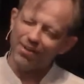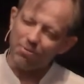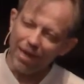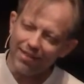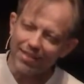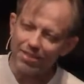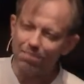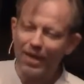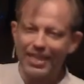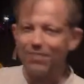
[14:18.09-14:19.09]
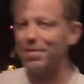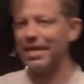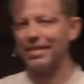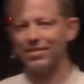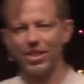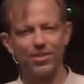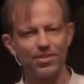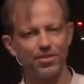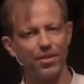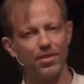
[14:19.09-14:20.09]
Well, this might have been
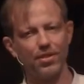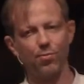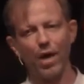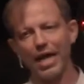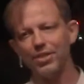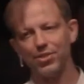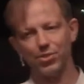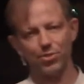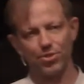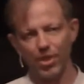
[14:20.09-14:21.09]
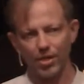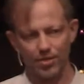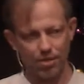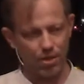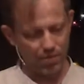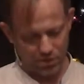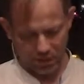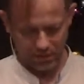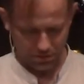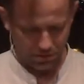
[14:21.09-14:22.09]
just a way to start the
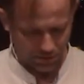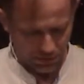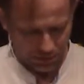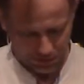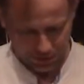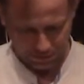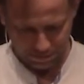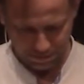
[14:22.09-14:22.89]
conversation.